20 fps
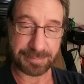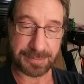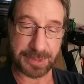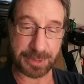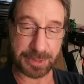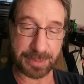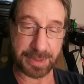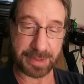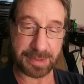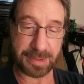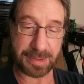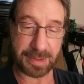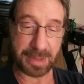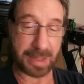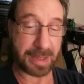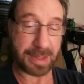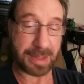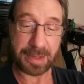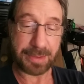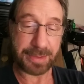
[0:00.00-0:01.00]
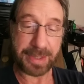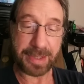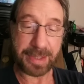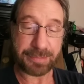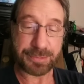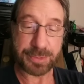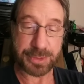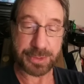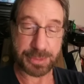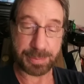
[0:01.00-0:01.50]
Okay? I don't have
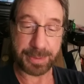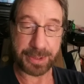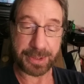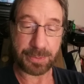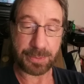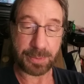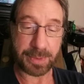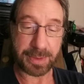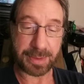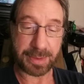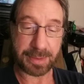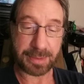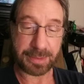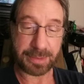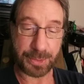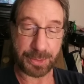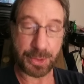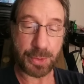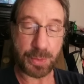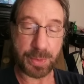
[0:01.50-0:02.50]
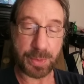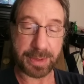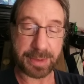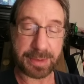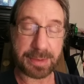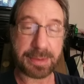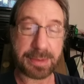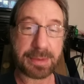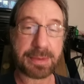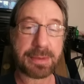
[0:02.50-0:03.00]
to explain why. You know why.
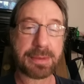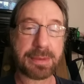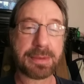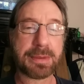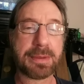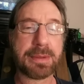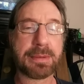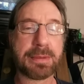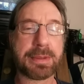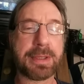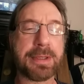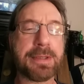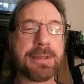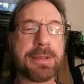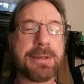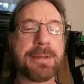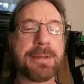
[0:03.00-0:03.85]
Okay?